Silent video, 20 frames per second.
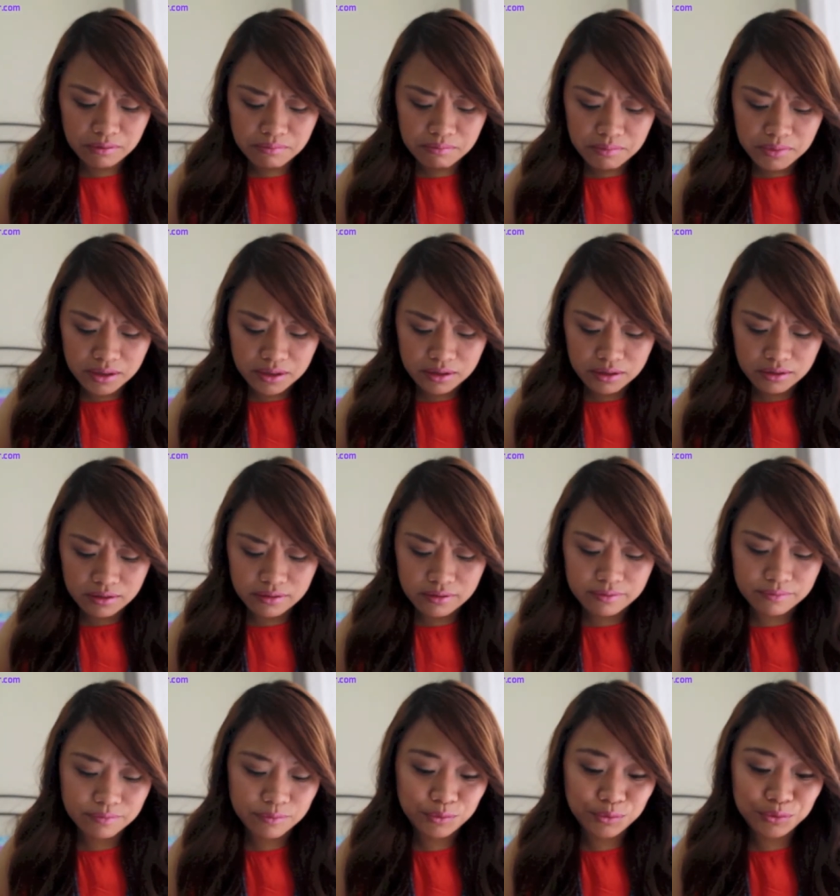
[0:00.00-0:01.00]
the mint.
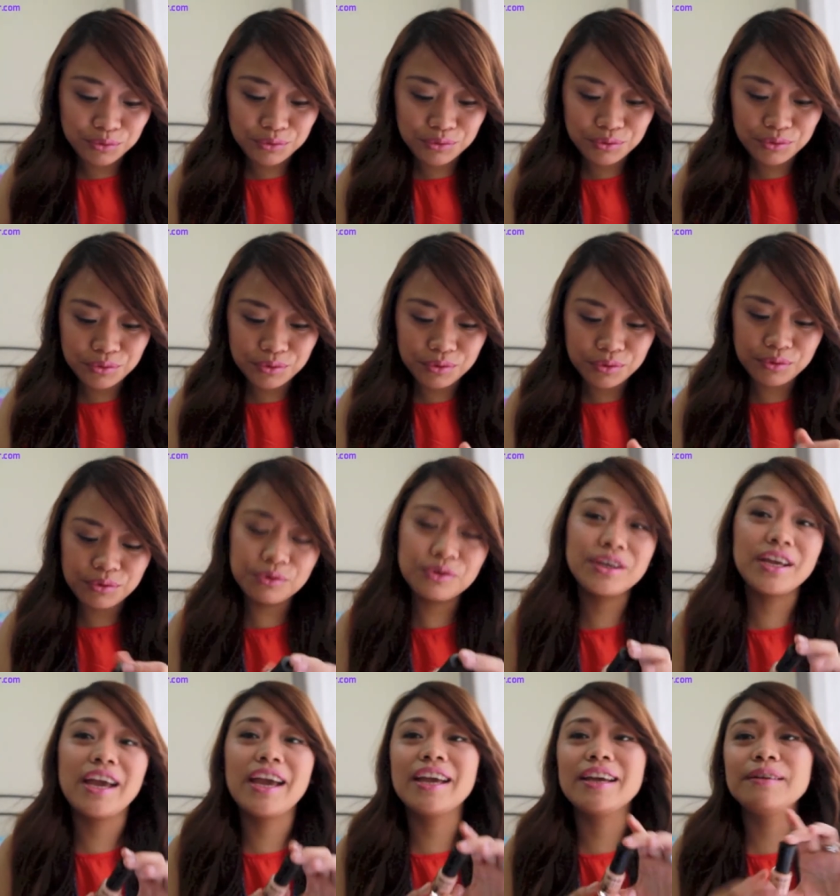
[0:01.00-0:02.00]
Ooh,
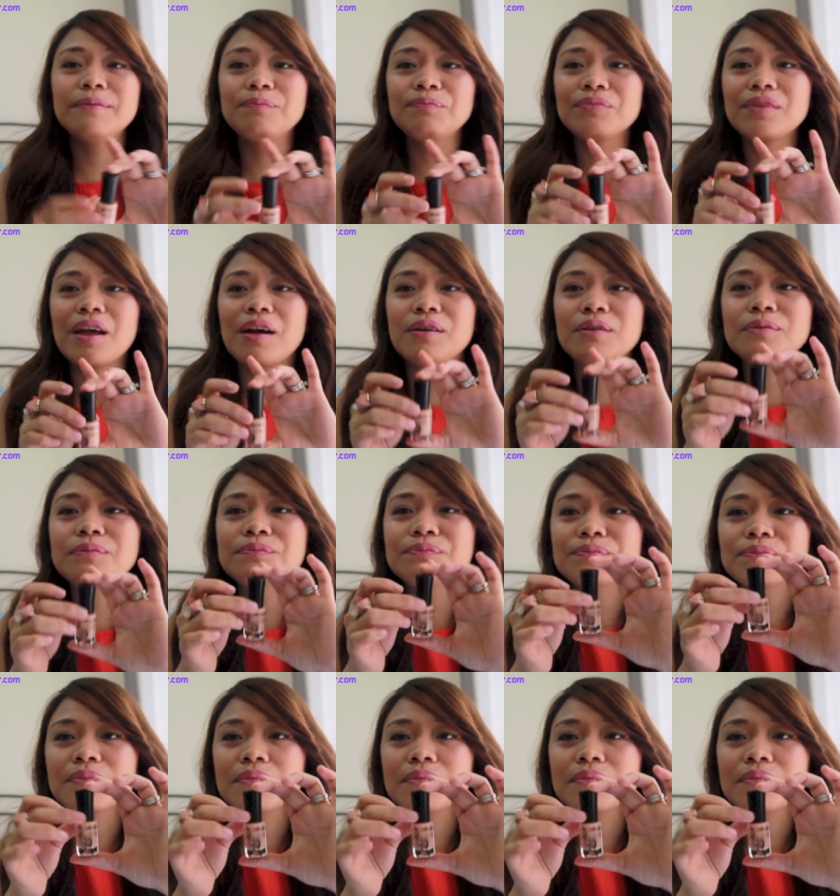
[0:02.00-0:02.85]
okay, now.